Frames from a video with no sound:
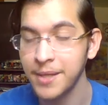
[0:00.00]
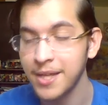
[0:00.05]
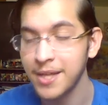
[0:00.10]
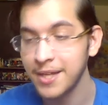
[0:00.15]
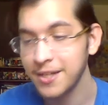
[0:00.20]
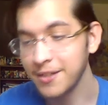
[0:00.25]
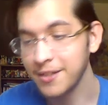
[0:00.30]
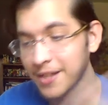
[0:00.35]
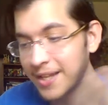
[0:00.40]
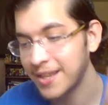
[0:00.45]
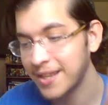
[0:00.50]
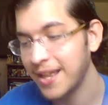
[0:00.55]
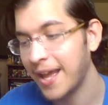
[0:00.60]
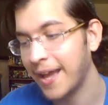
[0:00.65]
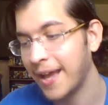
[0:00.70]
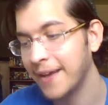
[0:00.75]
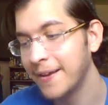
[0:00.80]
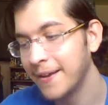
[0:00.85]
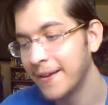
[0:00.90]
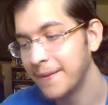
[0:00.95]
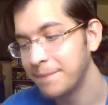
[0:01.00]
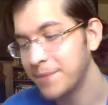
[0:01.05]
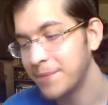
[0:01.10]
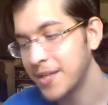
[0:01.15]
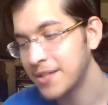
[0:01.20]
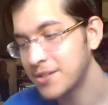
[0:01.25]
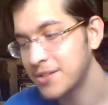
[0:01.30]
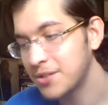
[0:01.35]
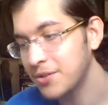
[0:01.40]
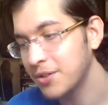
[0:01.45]
like that. And
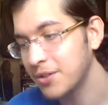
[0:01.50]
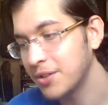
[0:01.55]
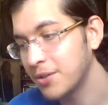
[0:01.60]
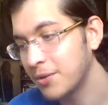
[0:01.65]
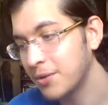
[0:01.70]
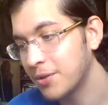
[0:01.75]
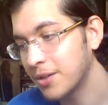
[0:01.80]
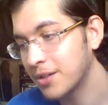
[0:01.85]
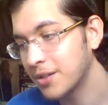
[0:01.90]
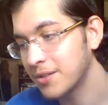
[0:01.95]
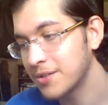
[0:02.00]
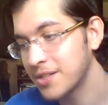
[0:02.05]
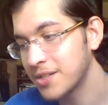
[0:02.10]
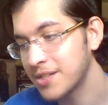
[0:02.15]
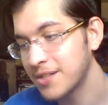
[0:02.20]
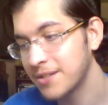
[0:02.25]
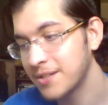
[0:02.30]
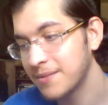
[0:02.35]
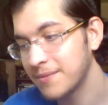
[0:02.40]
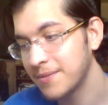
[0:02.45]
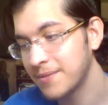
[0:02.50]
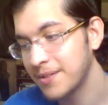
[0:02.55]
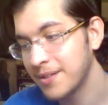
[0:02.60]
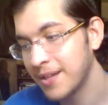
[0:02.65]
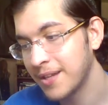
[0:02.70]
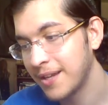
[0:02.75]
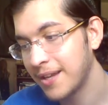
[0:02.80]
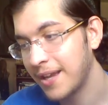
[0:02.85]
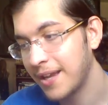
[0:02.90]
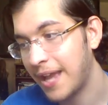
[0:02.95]
it's good. Or just
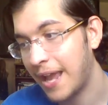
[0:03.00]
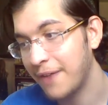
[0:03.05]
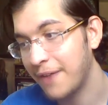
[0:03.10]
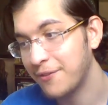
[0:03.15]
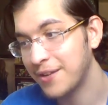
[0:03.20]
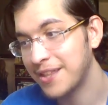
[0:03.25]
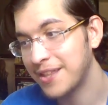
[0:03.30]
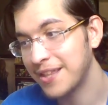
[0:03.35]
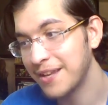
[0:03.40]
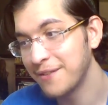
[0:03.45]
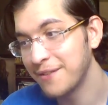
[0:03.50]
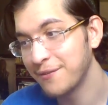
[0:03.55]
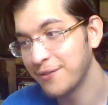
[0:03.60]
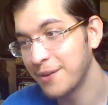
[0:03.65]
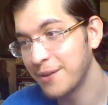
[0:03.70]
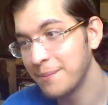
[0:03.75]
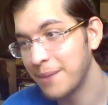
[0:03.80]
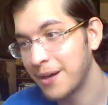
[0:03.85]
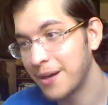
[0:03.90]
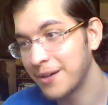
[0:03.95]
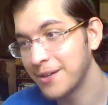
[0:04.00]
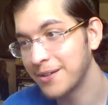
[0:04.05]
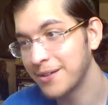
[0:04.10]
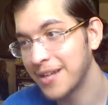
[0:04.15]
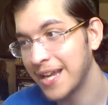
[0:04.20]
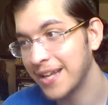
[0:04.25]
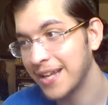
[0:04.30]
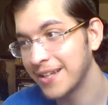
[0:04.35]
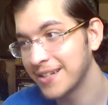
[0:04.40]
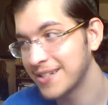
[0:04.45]
everything from Mario
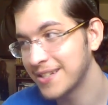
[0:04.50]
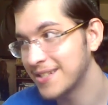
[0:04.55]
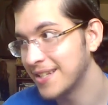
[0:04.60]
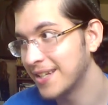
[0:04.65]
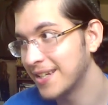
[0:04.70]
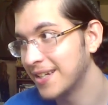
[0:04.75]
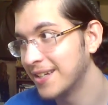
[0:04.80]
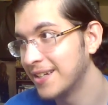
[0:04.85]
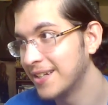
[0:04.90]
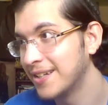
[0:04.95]
Galaxy.